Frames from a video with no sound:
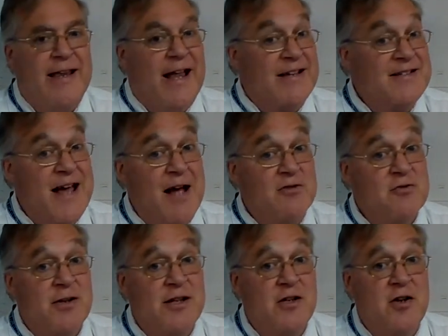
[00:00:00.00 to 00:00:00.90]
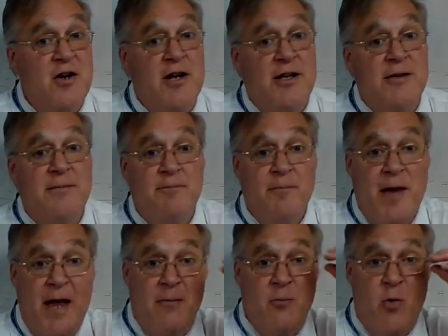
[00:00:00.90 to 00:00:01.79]
That sounds really good,
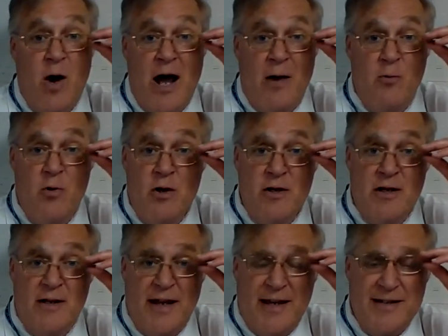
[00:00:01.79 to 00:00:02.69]
and why would an